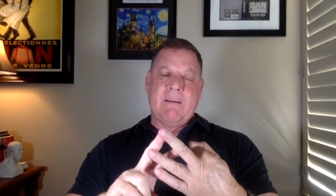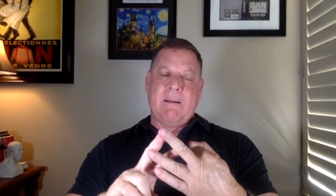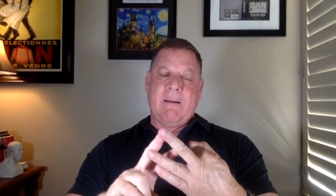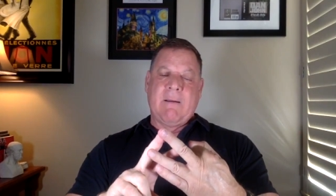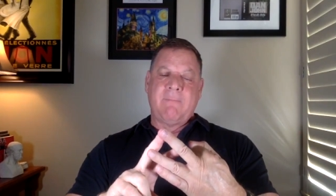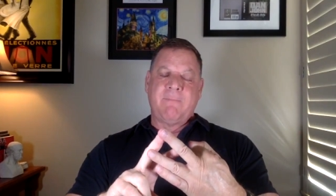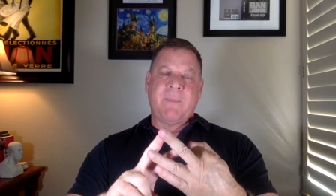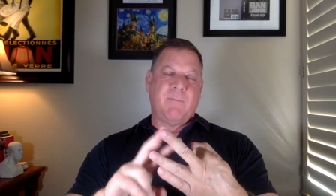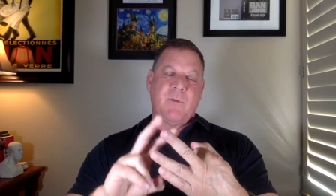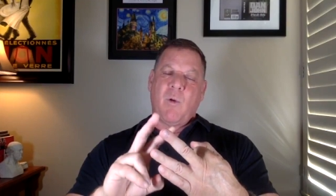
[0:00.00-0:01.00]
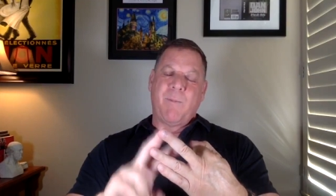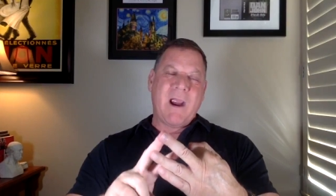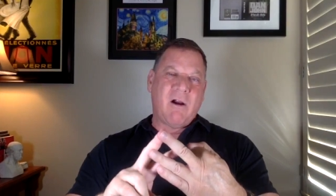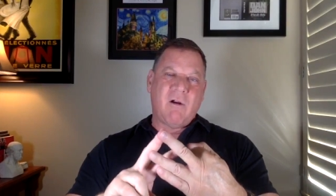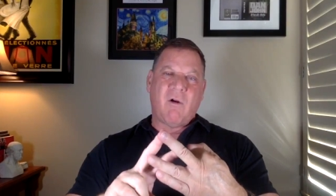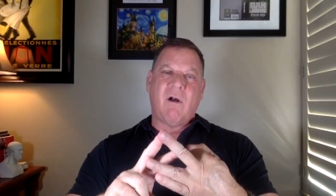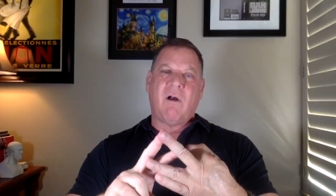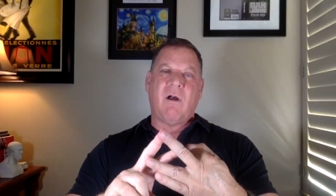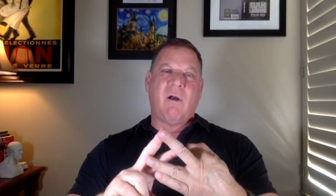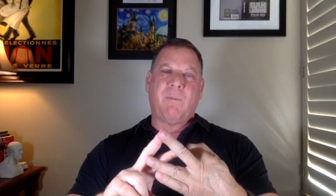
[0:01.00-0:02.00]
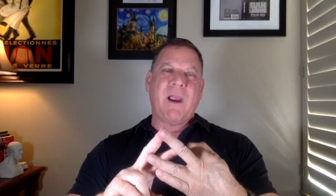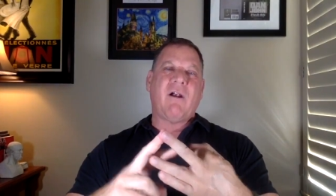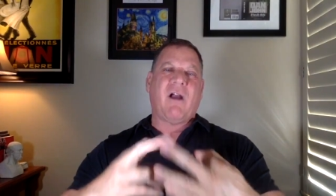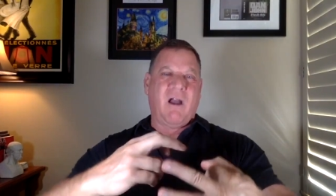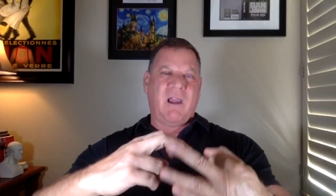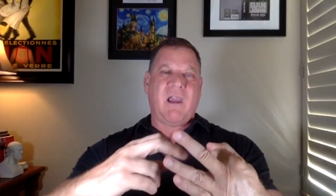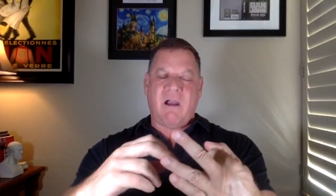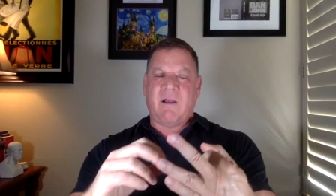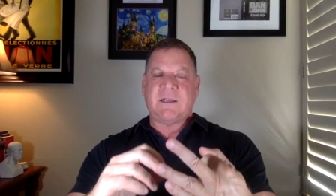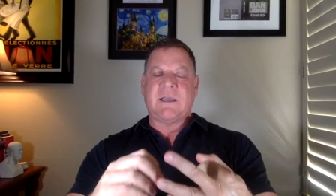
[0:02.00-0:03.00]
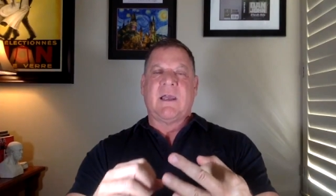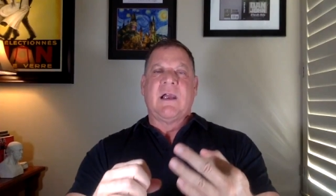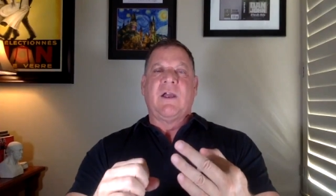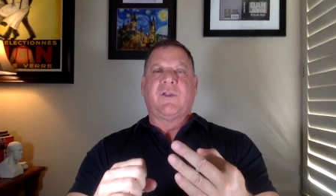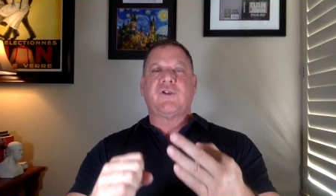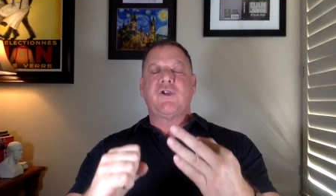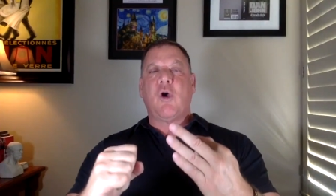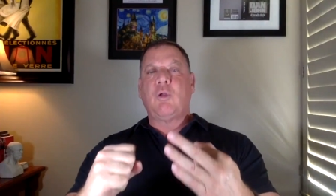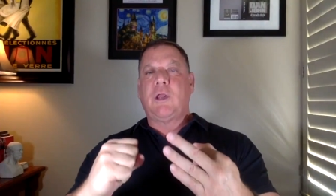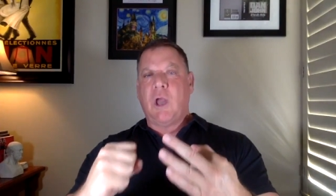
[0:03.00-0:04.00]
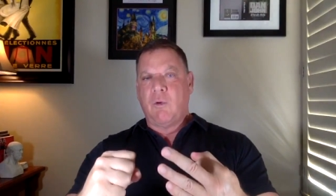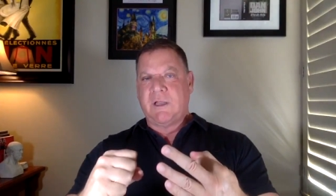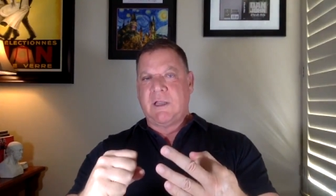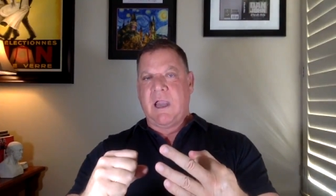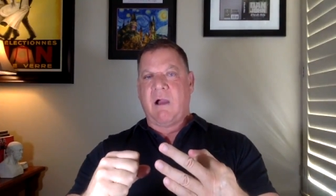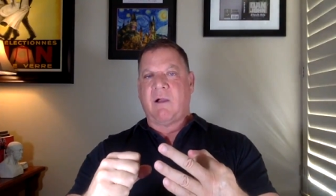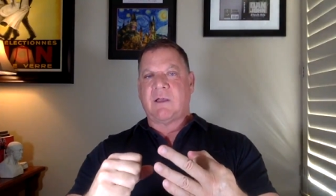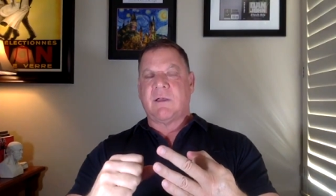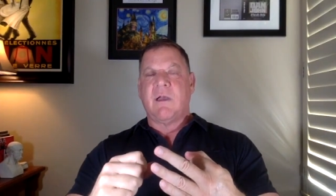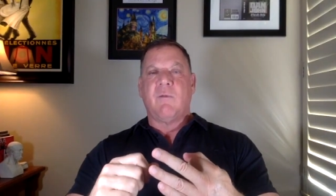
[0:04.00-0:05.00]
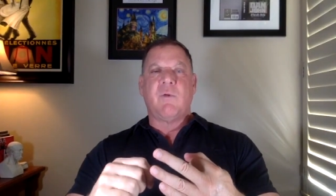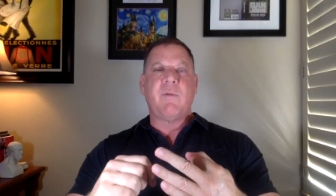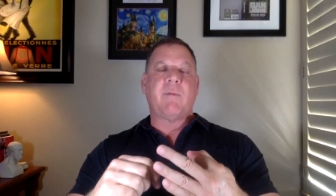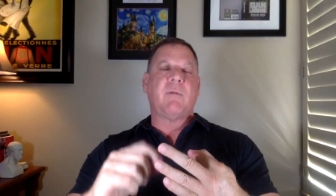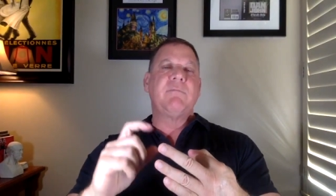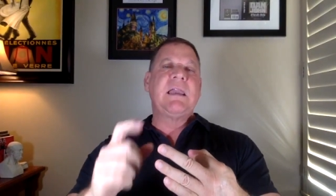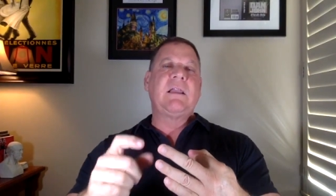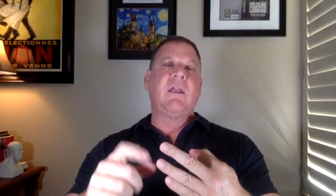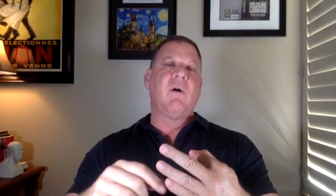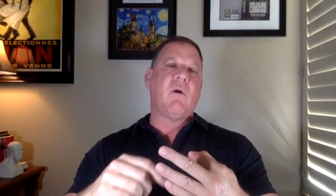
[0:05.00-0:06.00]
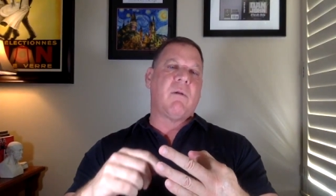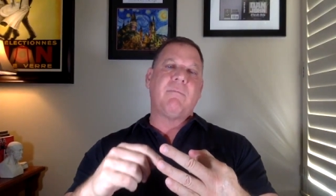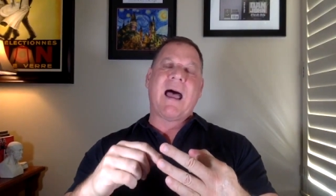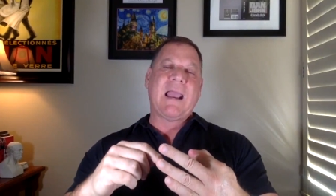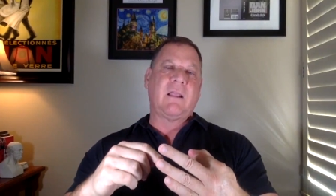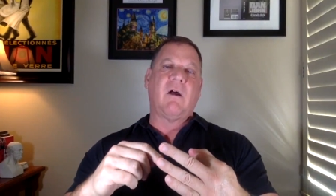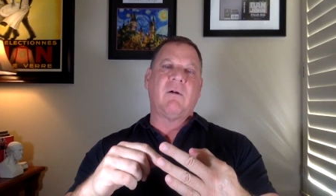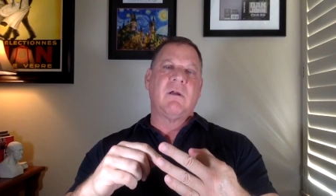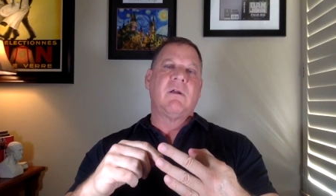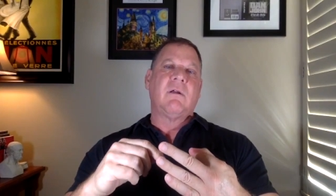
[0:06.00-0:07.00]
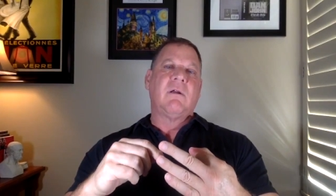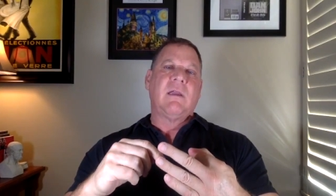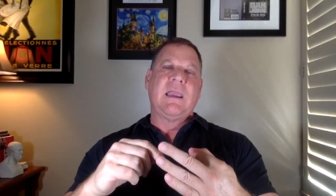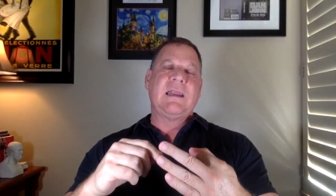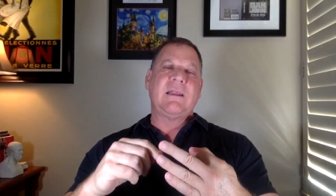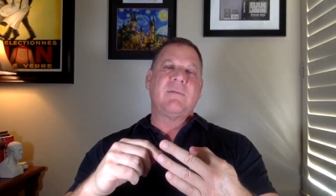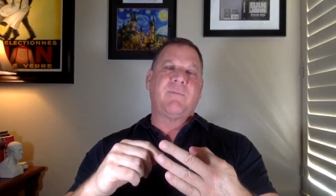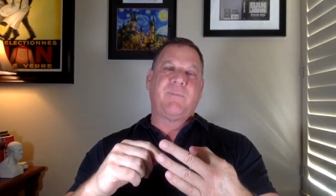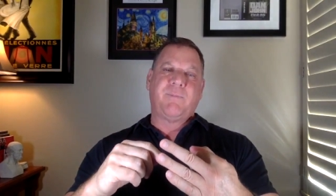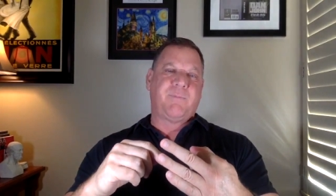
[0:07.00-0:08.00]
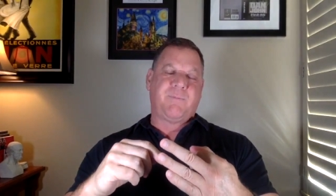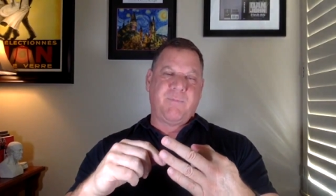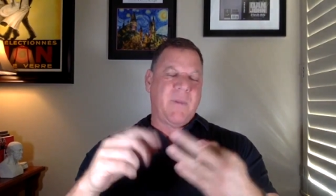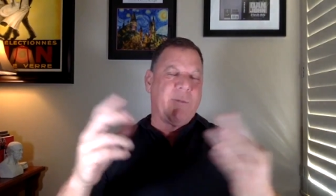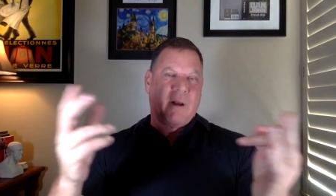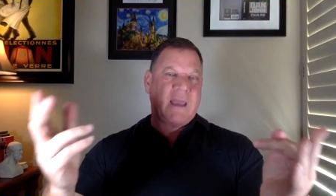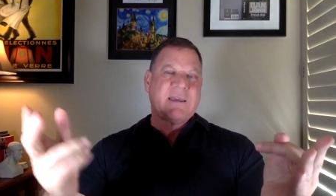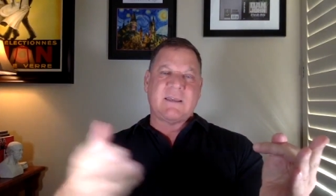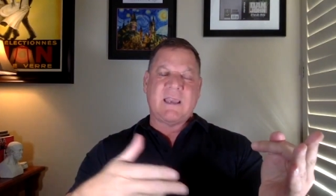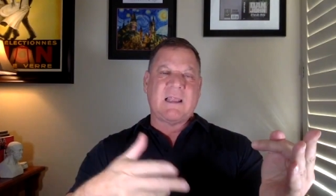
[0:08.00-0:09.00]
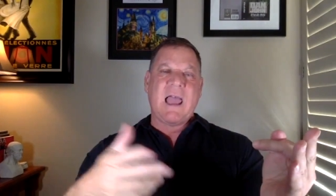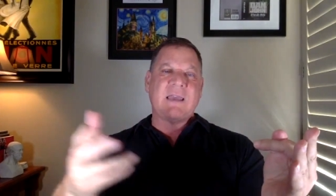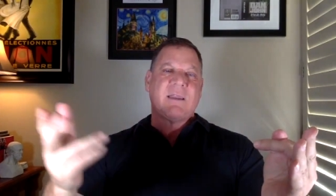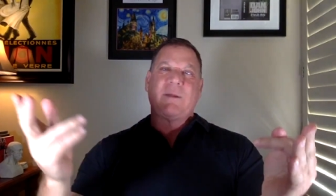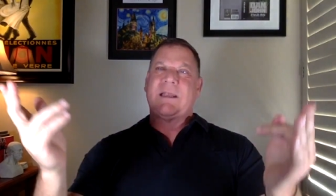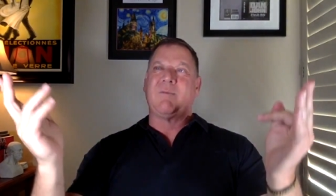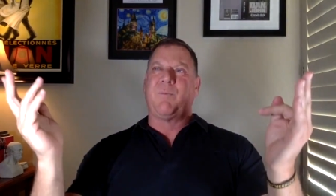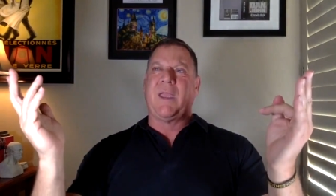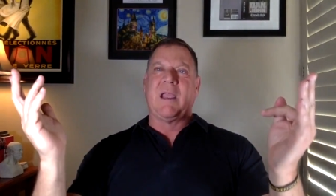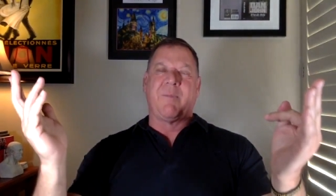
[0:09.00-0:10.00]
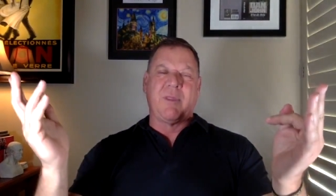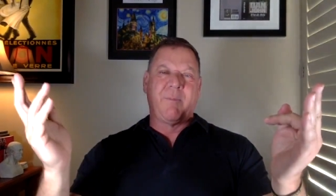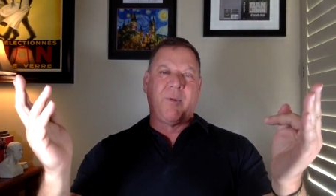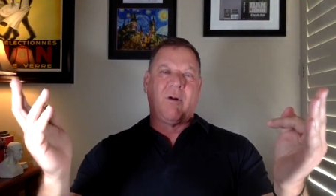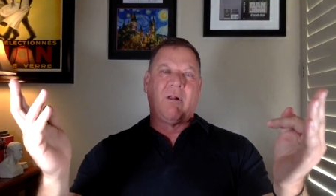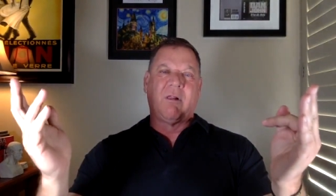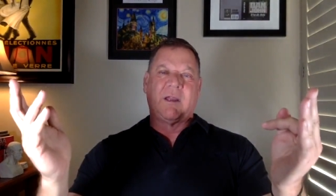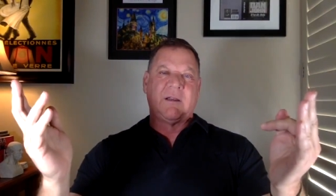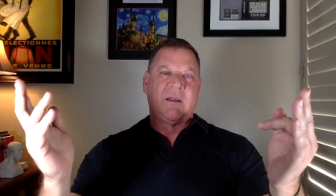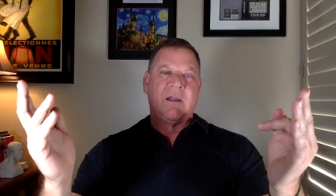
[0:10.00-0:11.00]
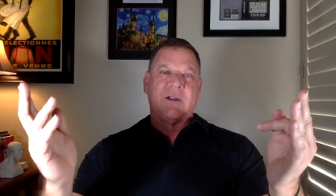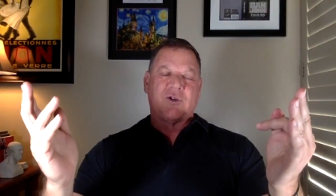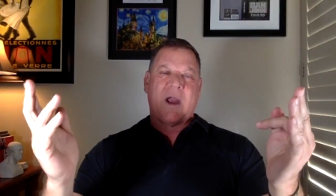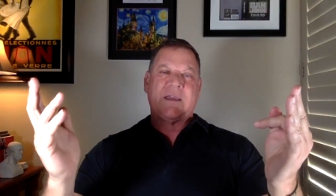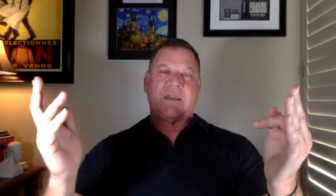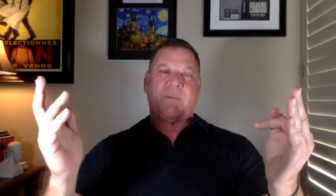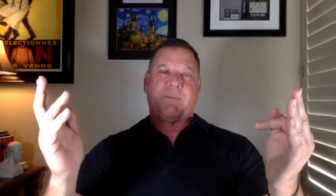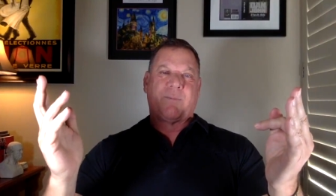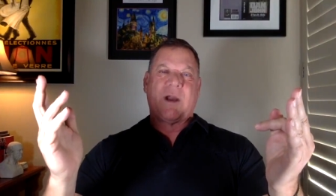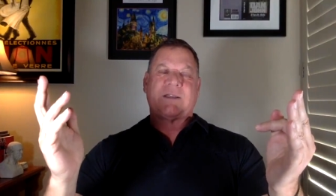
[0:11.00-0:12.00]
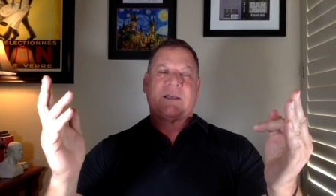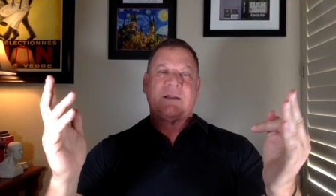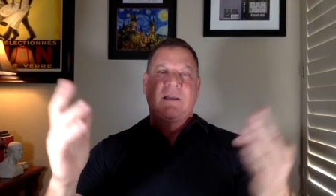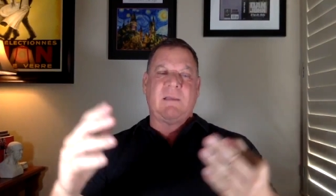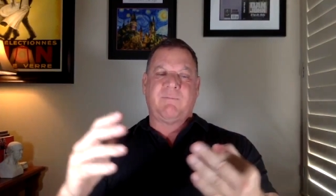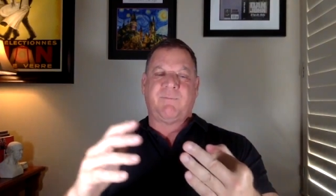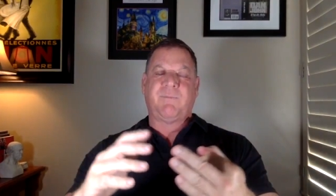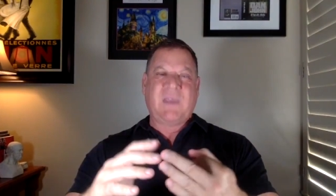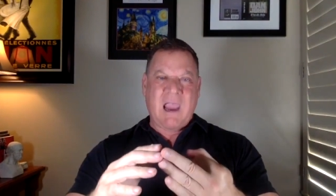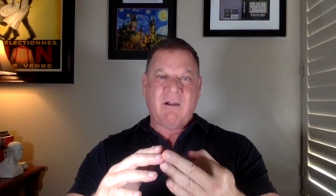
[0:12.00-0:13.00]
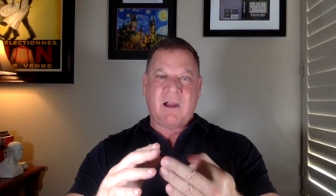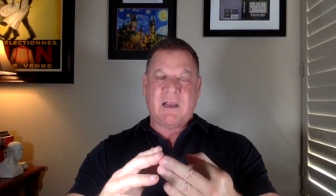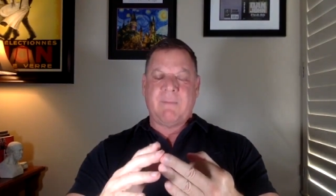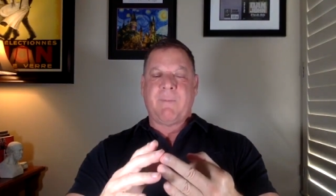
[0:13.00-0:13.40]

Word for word: Um, no bear crawl, uh, bear hug carries there's no loaded carries. Remember, Milo or Milo, he didn't, remember, as I said last time, he didn't pick up the bowl and tricep press it, he carried it.